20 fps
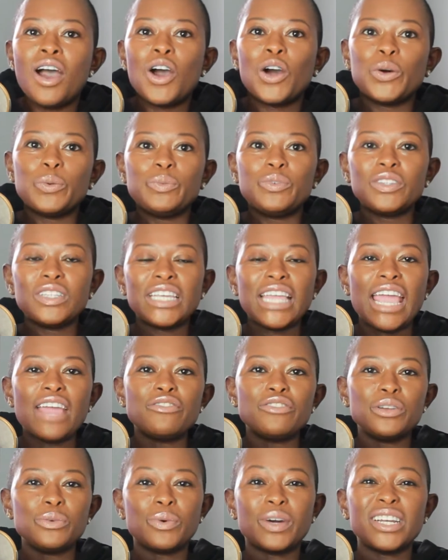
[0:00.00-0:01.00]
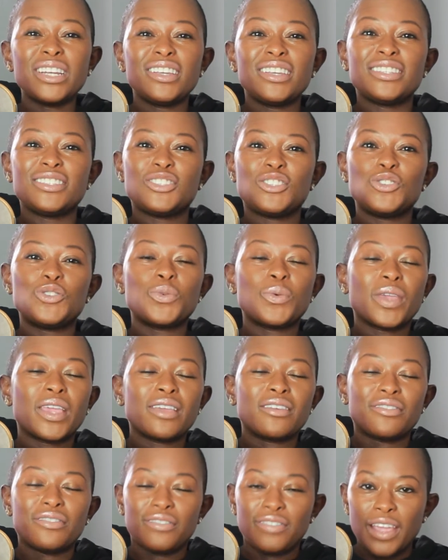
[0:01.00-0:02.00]
Hopefully everyone is
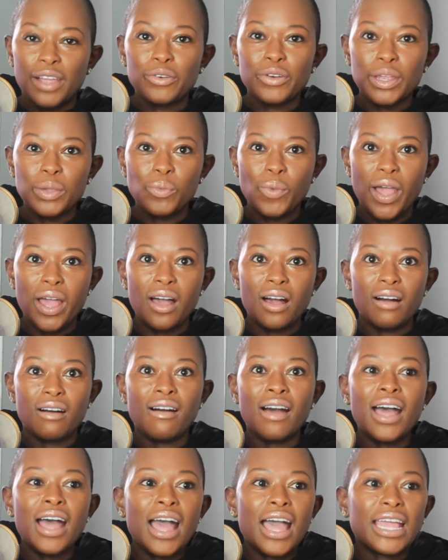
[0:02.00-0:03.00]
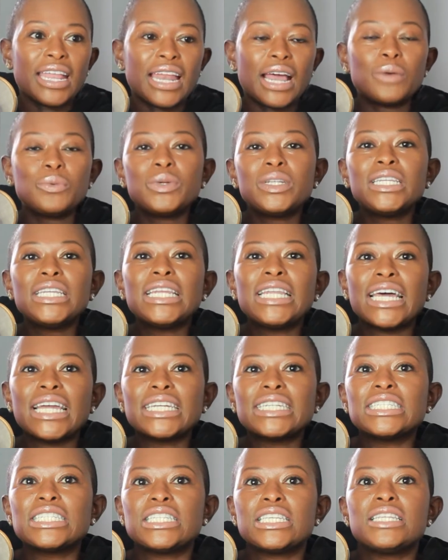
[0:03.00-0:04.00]
doing very well. And I would
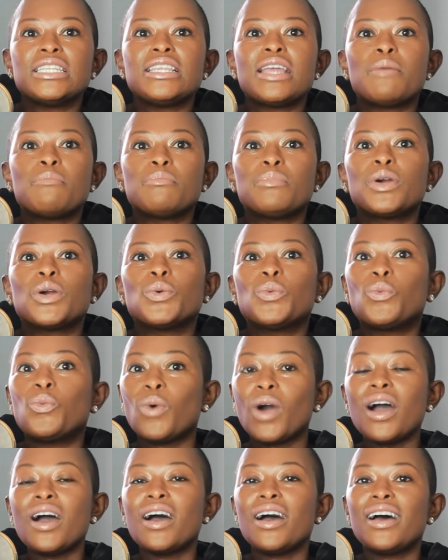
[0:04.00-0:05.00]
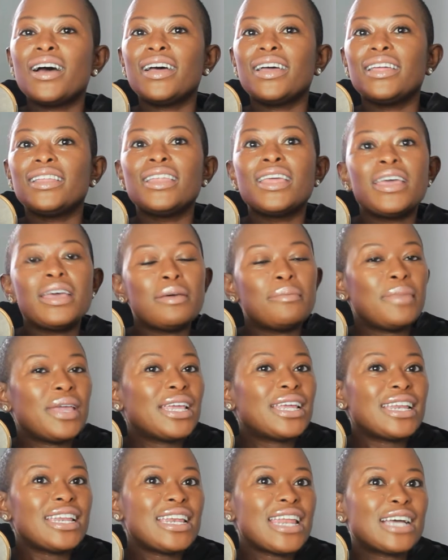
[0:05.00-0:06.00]
like to, number one,
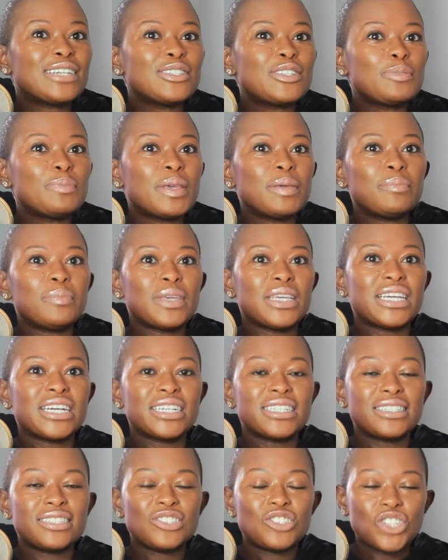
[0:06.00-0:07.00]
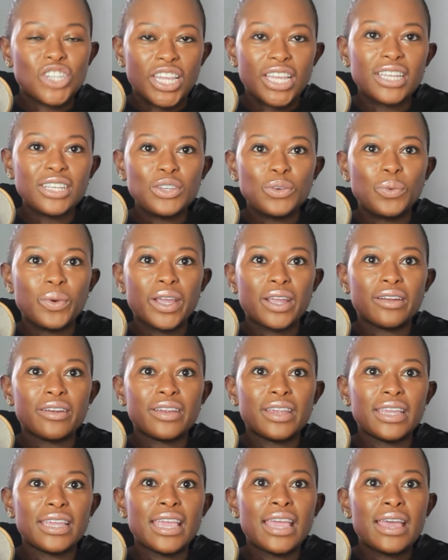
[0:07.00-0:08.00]
make an announcement because
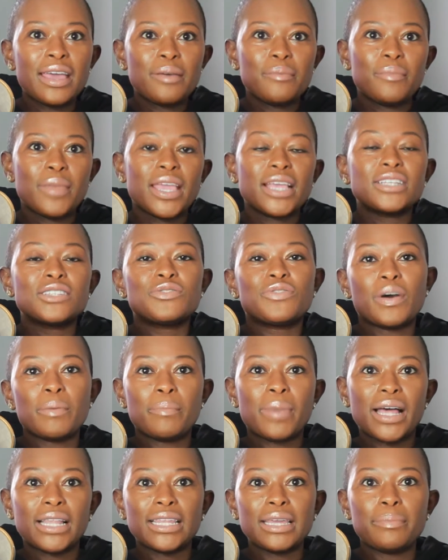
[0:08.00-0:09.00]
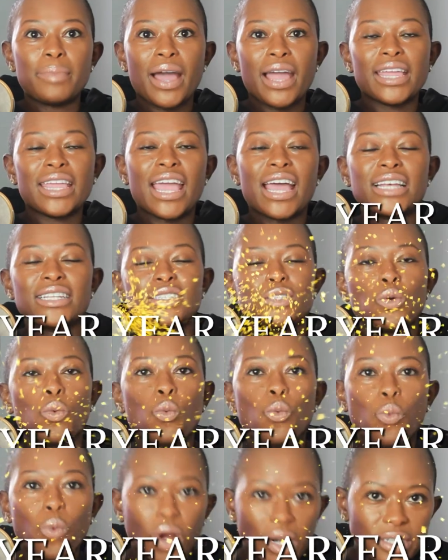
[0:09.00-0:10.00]
January makes FunPale Podcast
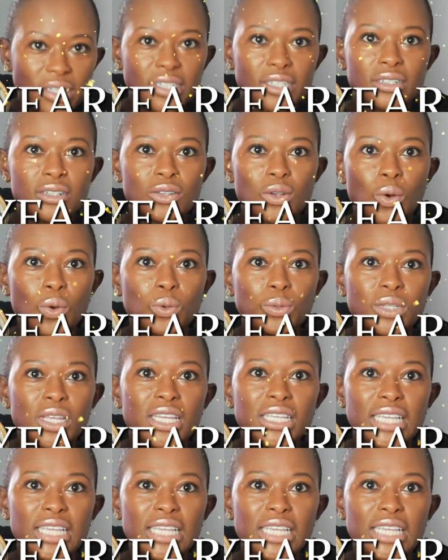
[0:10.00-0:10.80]
1 year old.